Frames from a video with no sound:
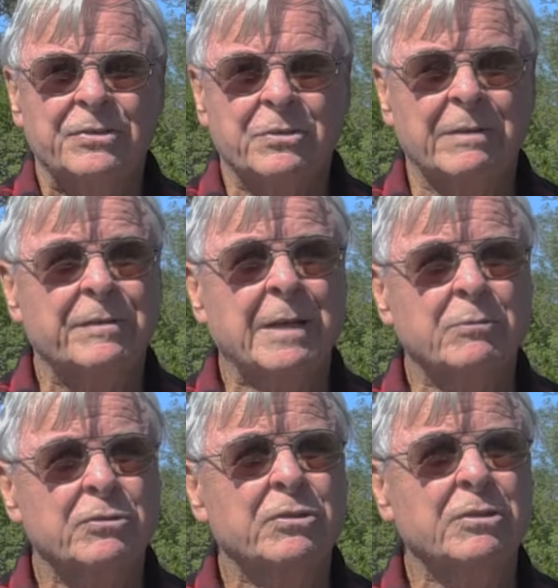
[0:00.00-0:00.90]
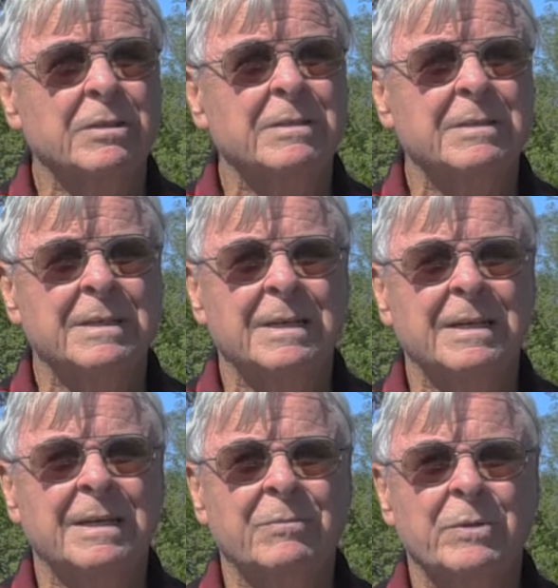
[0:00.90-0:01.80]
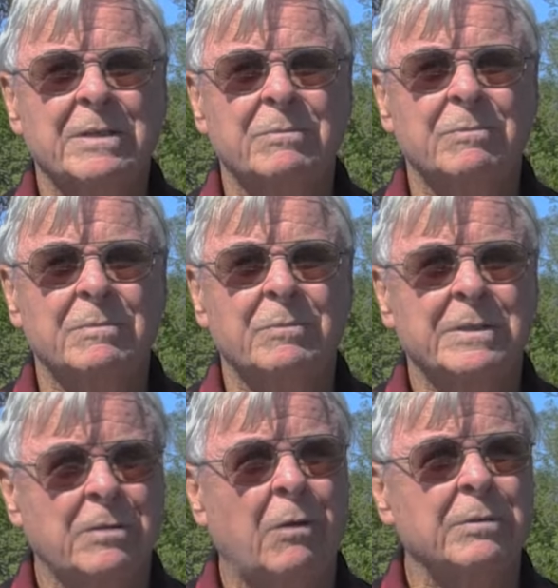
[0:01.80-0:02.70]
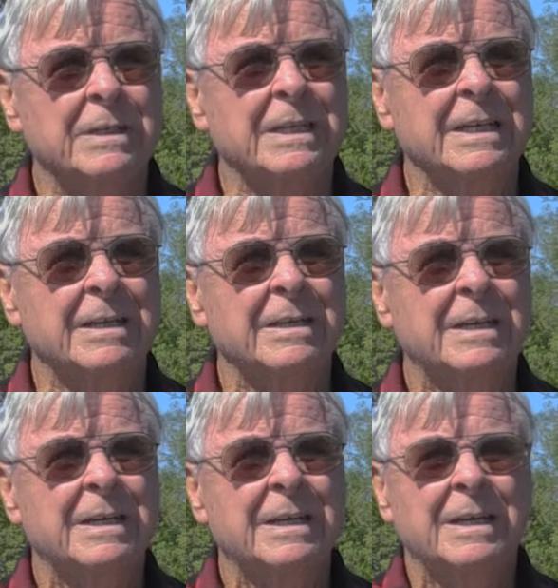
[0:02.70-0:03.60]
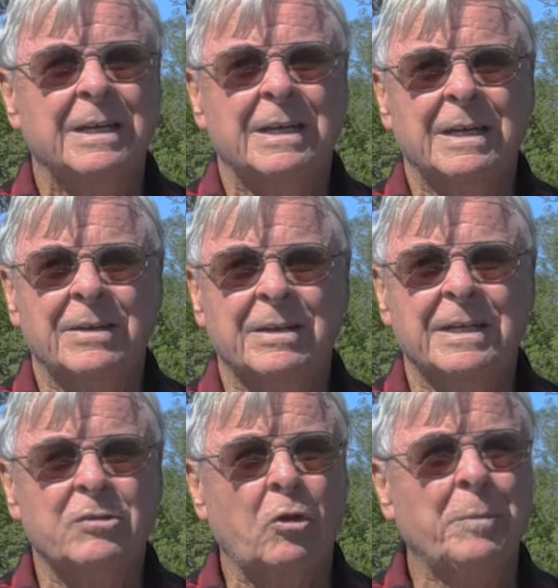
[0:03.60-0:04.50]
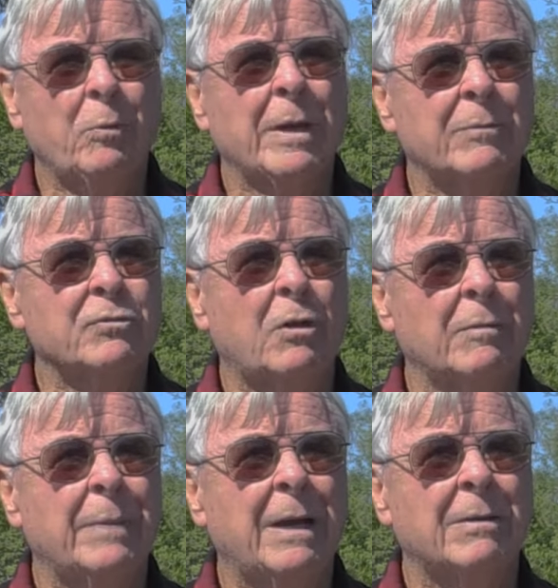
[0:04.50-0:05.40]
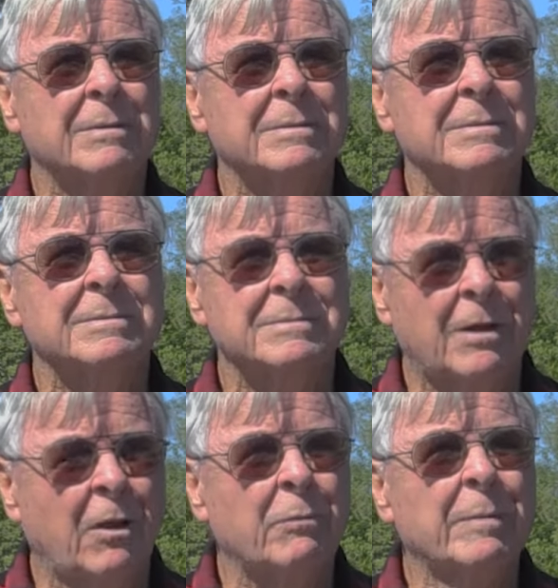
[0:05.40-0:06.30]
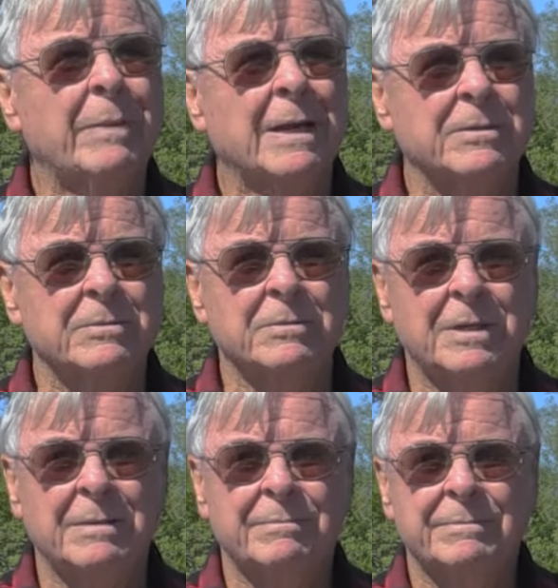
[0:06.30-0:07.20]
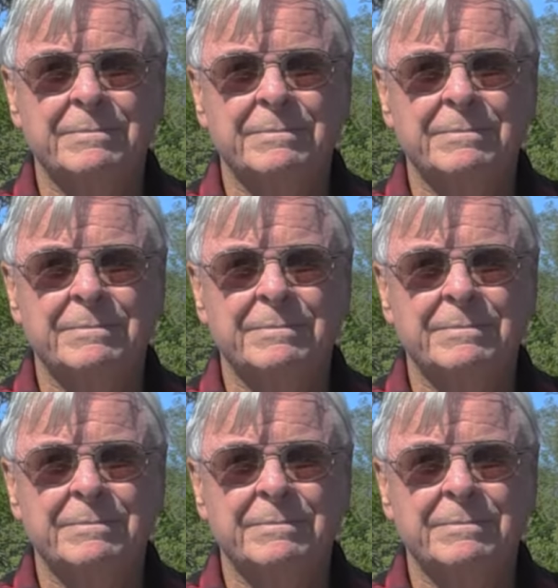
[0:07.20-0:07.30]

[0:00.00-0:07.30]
so everything was good. And we talked again. And he told me what it was all about, all the way back to